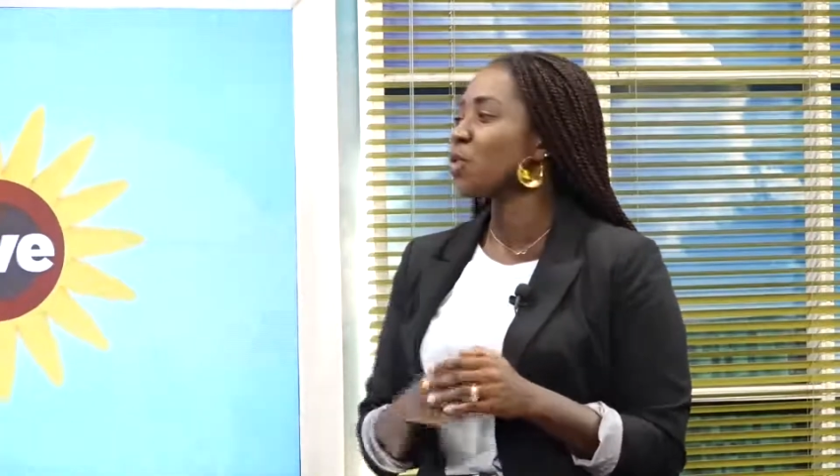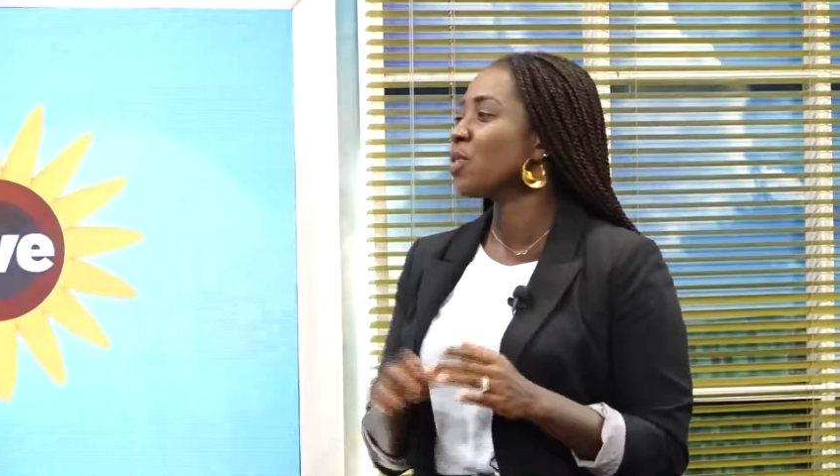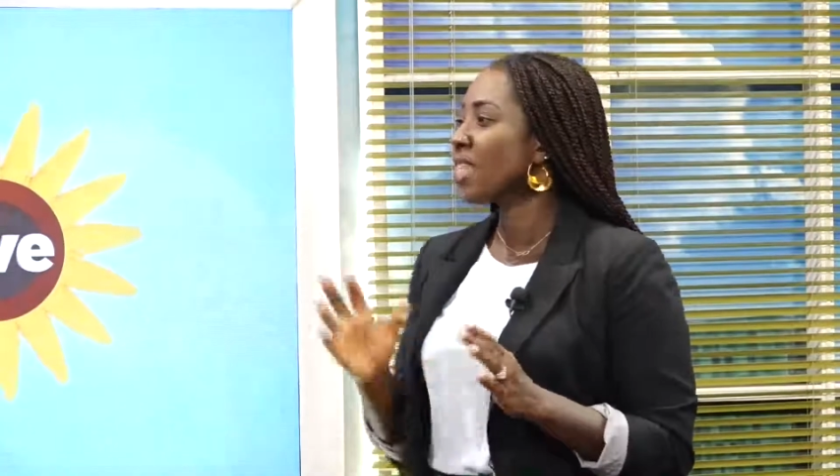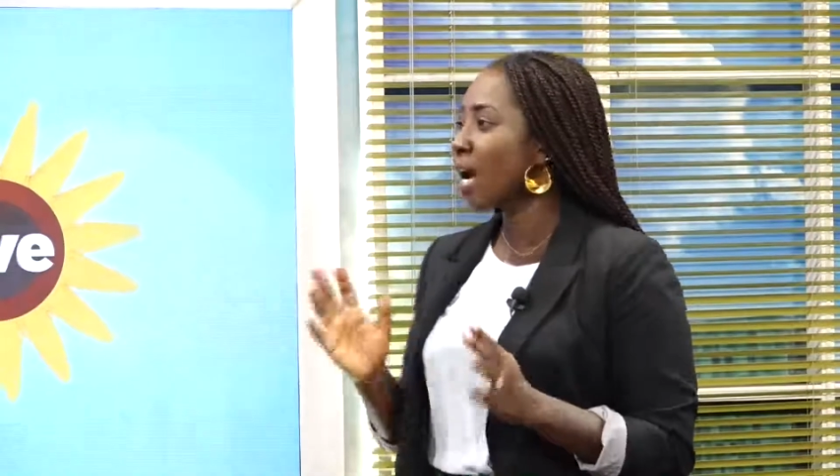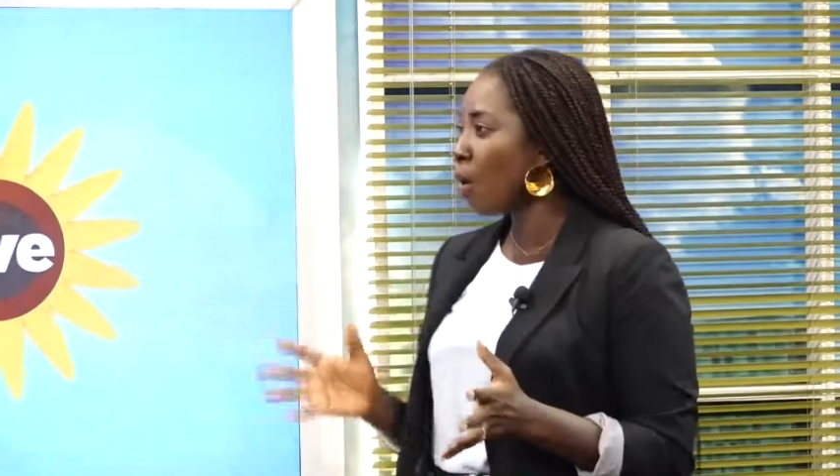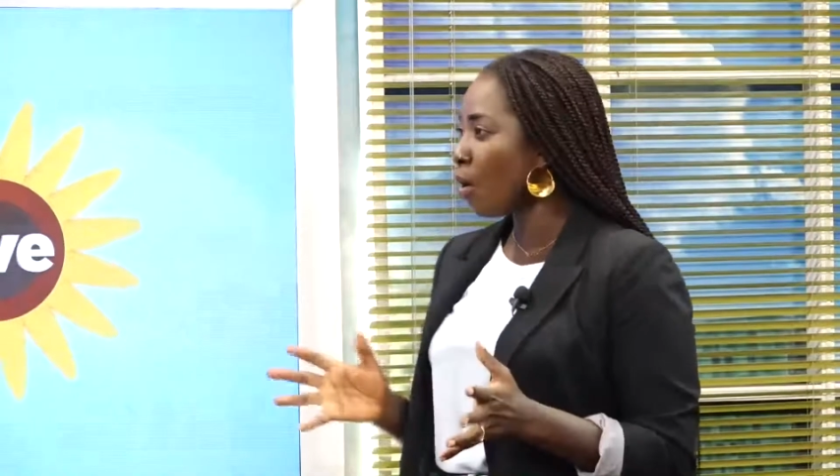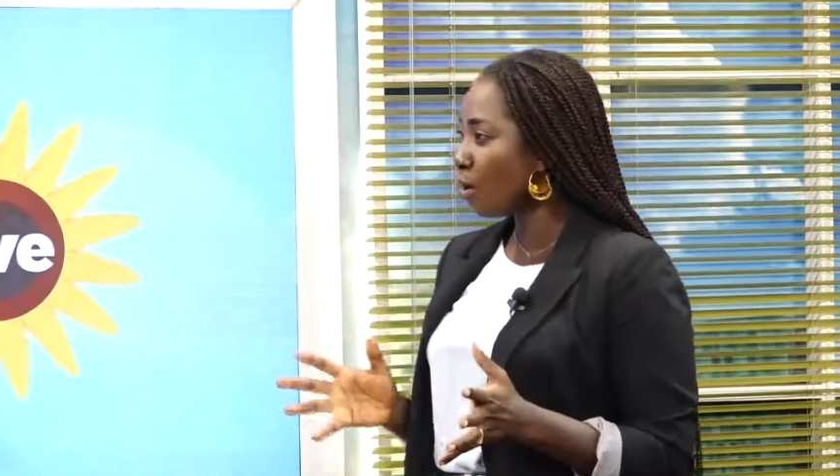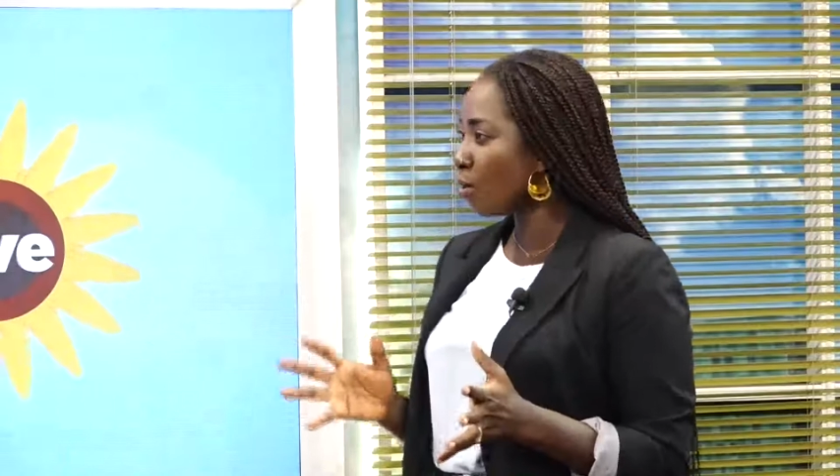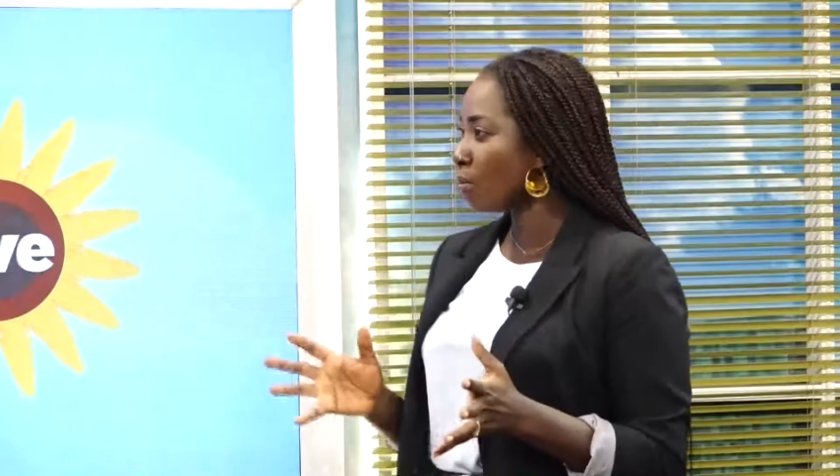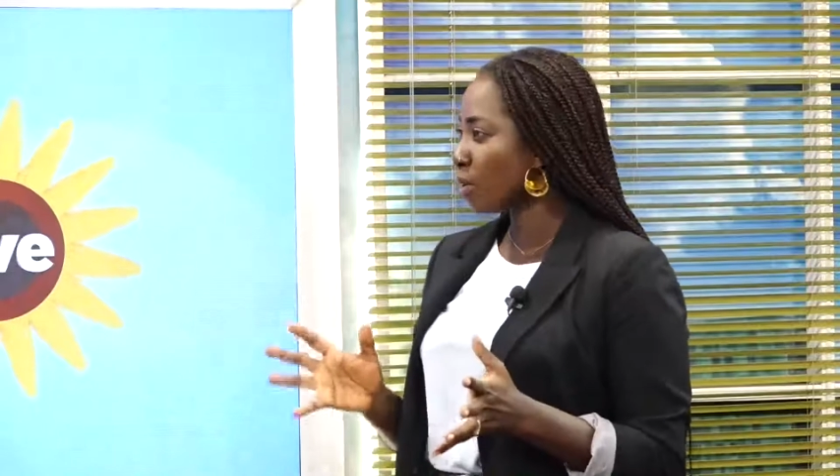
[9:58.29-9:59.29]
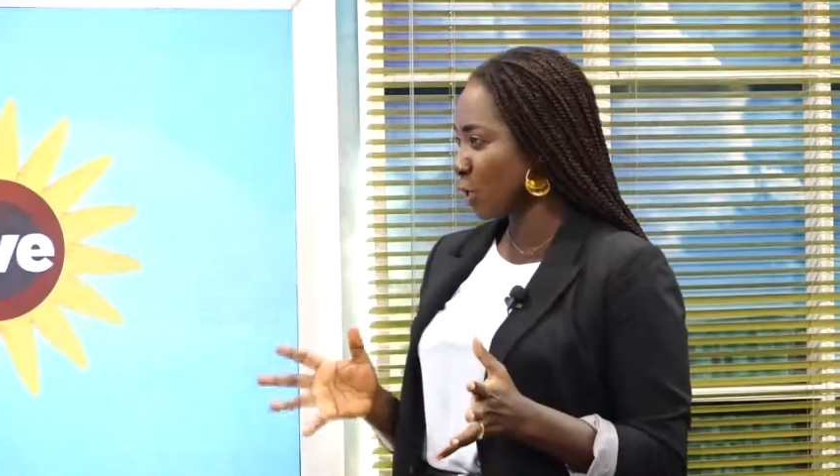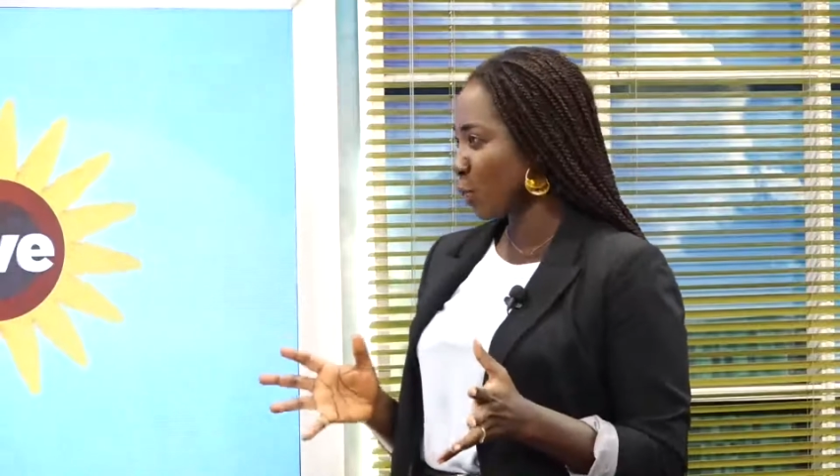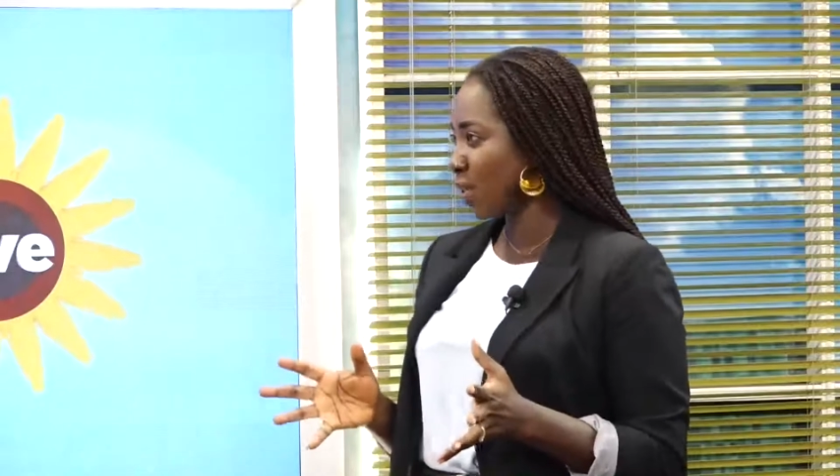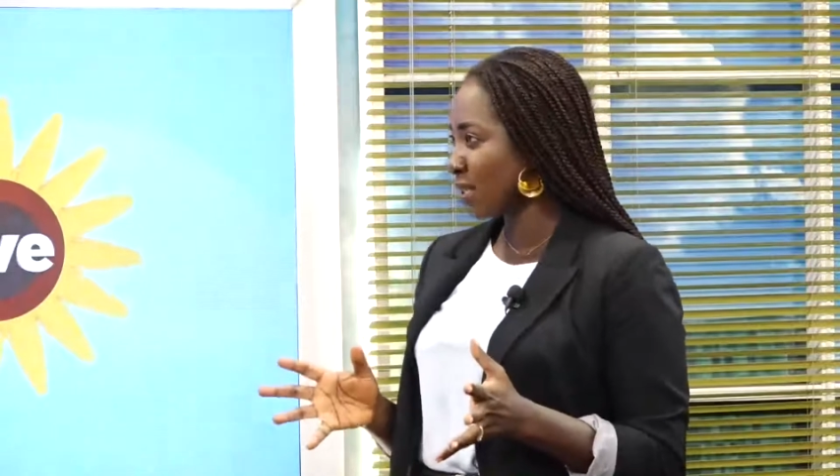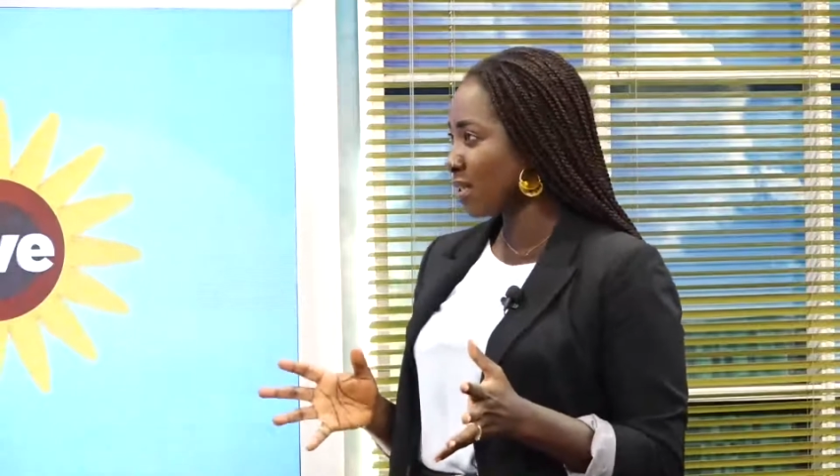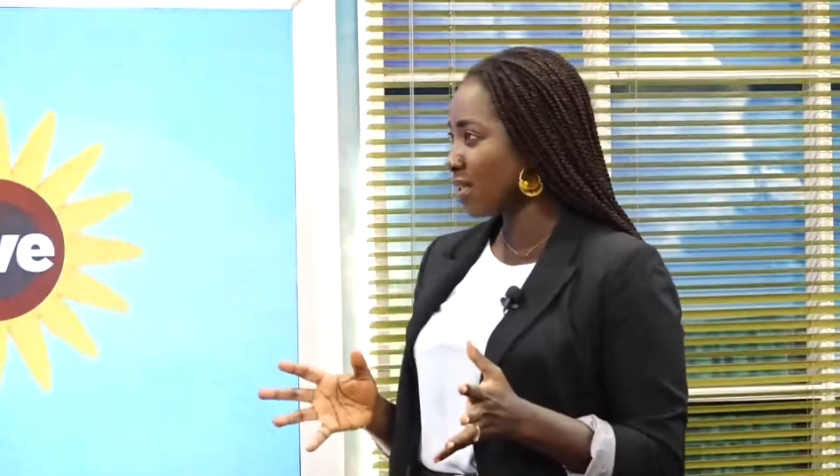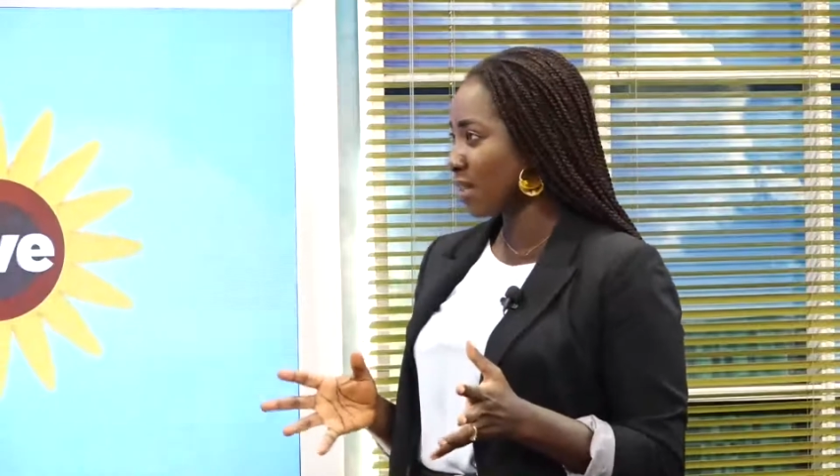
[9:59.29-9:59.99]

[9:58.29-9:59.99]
to thank all the sponsors,